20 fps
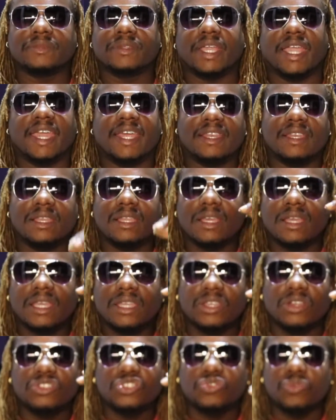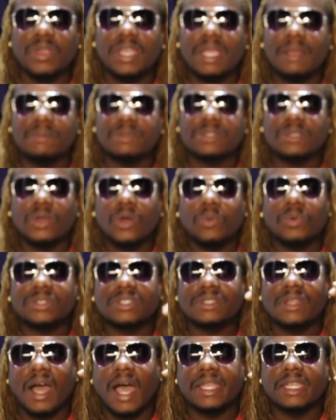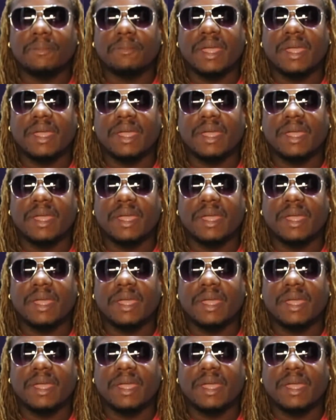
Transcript: and your dreams will start to